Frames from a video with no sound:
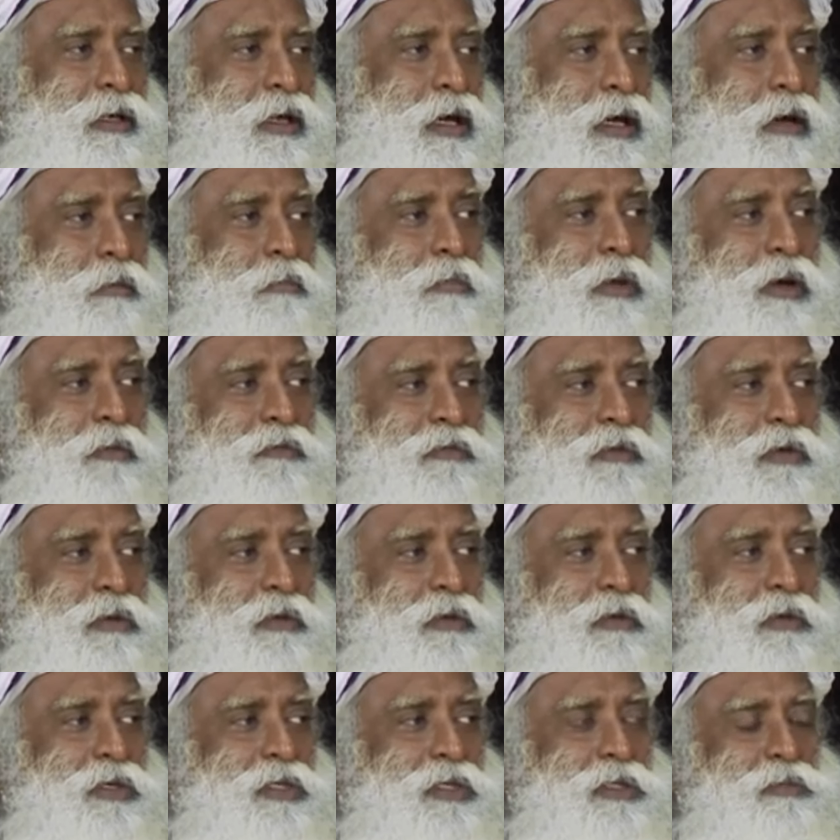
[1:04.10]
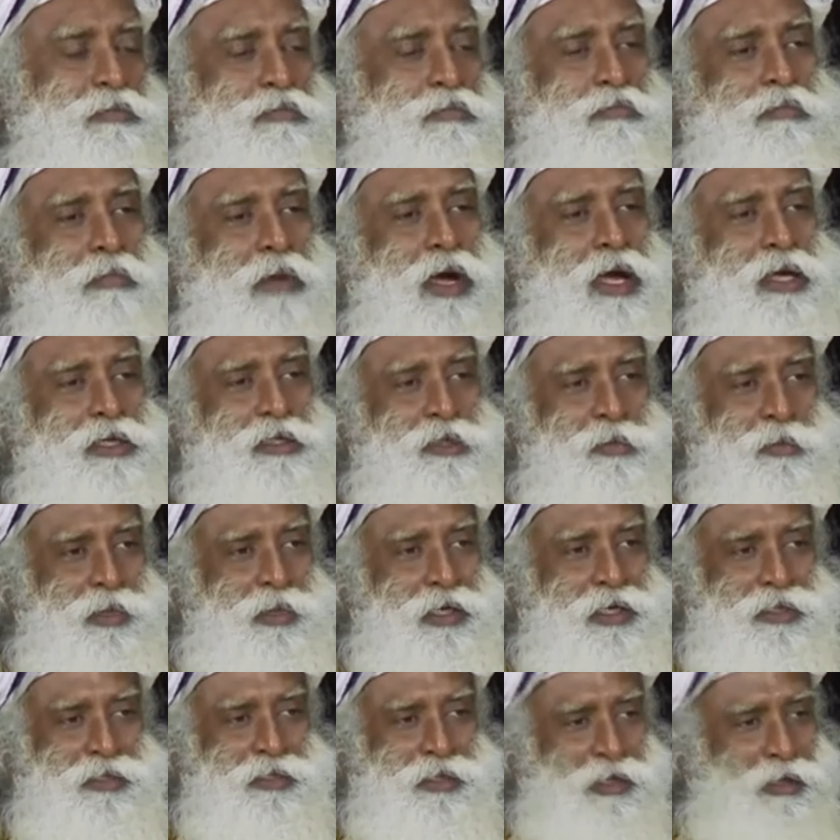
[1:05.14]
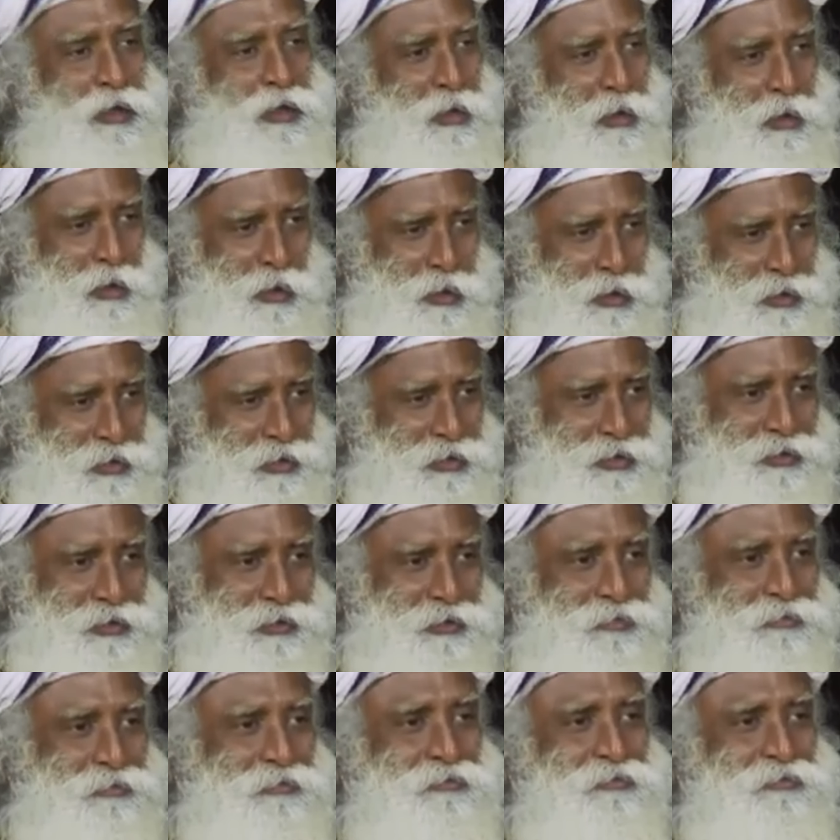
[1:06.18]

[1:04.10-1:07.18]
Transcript: a buffalo is much better than a horse.